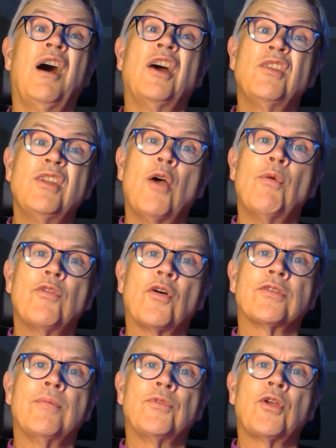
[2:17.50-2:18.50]
I do know we've
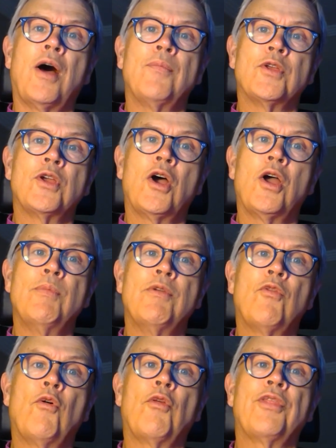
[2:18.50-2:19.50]
got some time to go
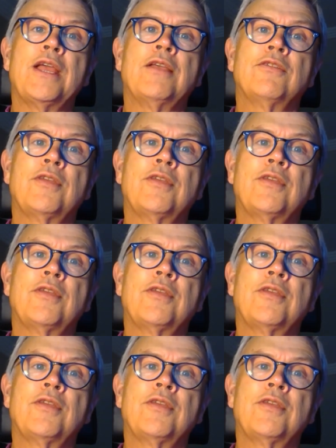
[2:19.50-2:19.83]
before things